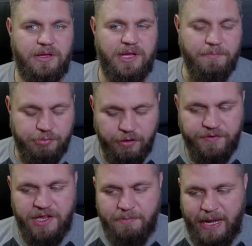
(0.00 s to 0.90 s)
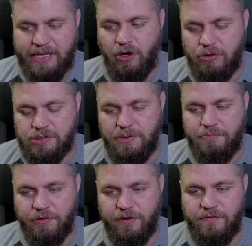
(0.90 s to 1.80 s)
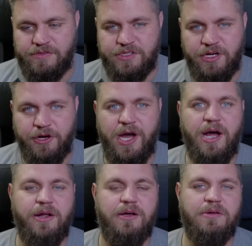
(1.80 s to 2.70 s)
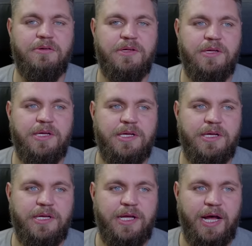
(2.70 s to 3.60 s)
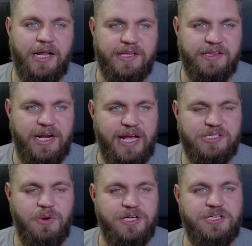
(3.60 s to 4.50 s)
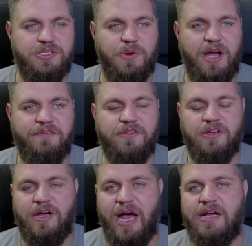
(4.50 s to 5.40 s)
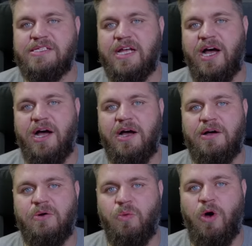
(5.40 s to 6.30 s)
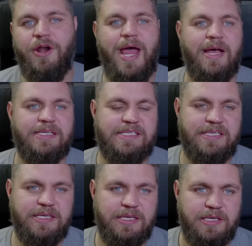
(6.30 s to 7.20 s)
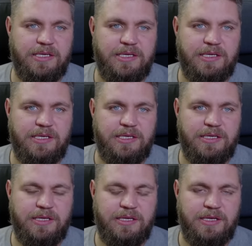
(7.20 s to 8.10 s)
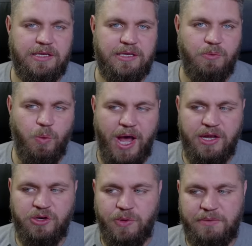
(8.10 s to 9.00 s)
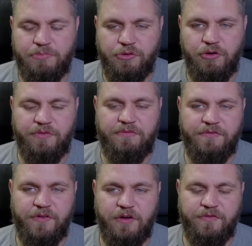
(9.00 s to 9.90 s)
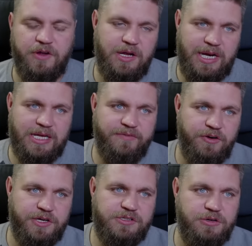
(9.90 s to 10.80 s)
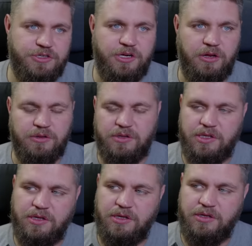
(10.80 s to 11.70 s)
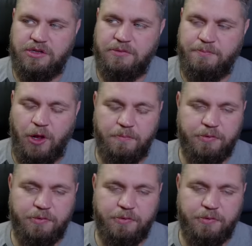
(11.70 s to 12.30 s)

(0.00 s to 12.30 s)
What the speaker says: Improving at the back also improves Onana. And I think the next questions we have to ask are, what next? Where do we improve him further? And like I've already touched on, the ball